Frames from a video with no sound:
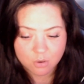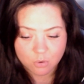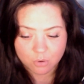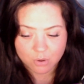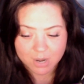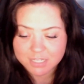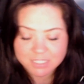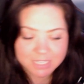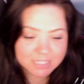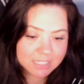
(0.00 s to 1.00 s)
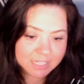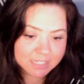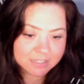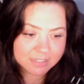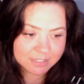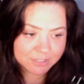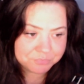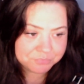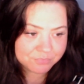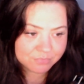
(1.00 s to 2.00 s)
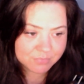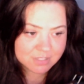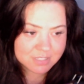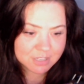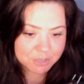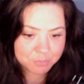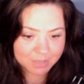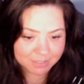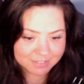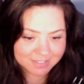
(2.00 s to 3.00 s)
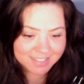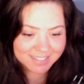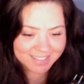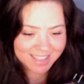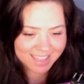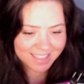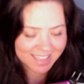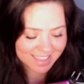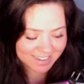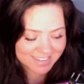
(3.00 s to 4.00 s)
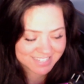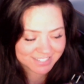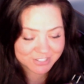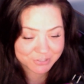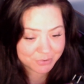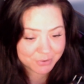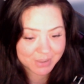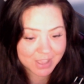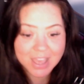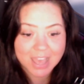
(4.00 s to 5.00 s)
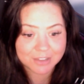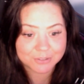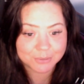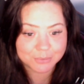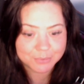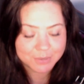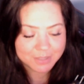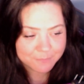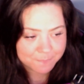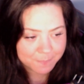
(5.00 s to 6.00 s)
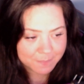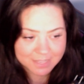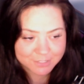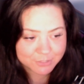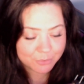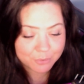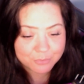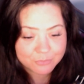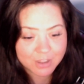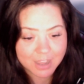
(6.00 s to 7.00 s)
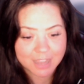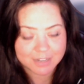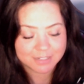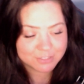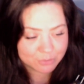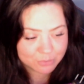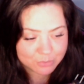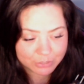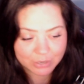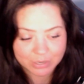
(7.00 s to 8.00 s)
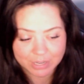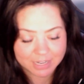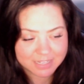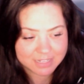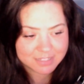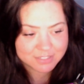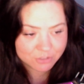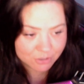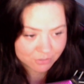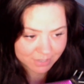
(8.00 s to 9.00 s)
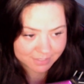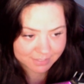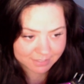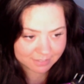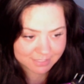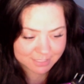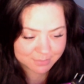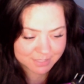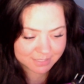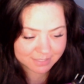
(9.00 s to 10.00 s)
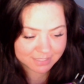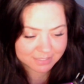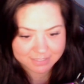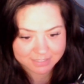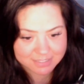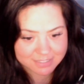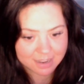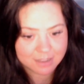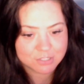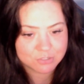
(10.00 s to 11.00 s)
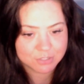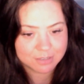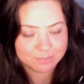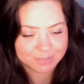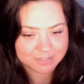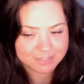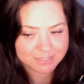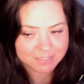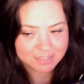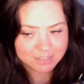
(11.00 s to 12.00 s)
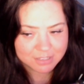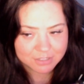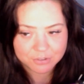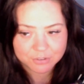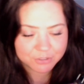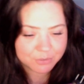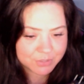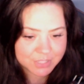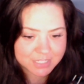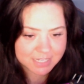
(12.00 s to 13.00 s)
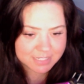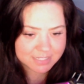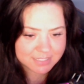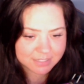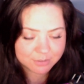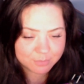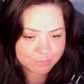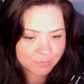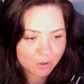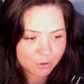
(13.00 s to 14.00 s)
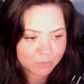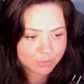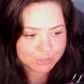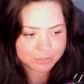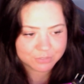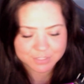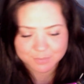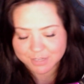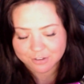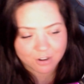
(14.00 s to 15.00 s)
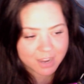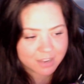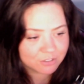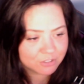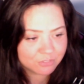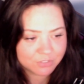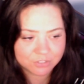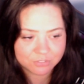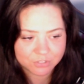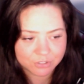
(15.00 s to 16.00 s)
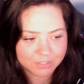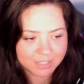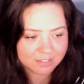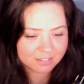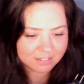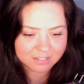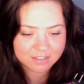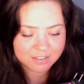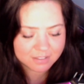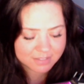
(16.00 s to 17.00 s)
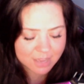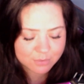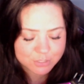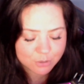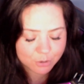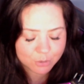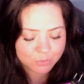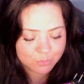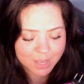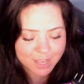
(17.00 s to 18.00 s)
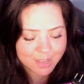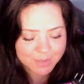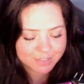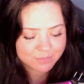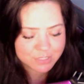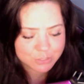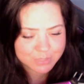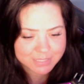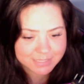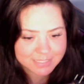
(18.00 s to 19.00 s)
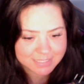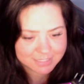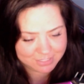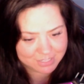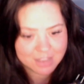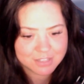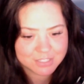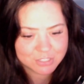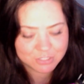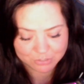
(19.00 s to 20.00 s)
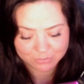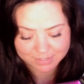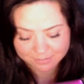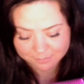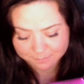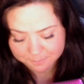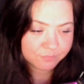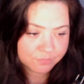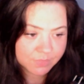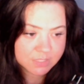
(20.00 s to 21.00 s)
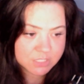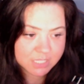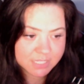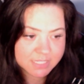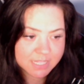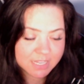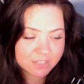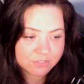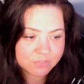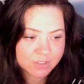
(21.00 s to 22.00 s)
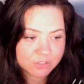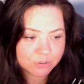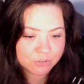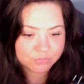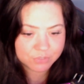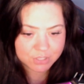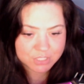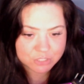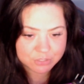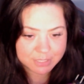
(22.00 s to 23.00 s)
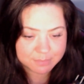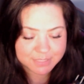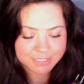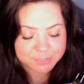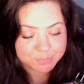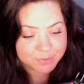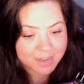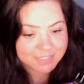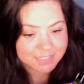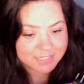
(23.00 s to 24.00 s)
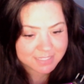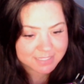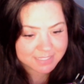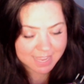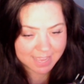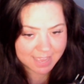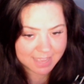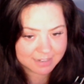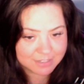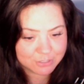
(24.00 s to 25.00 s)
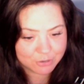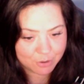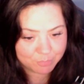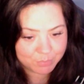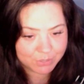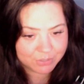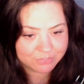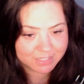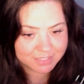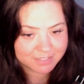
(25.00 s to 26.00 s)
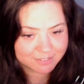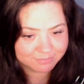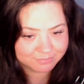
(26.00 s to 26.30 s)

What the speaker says: Or I just sat there like a stunned mullet and I didn't talk at all. It's all fine. It's all learning. It is nerve-wracking, especially like clicking start stream, because you don't know what the day is going to hold. You don't know if it's going to be great. You don't know if you're going to feel like, ugh, that was horrible. Why am I even doing this? Just do it. Just think of your first streams as practice and not perfect.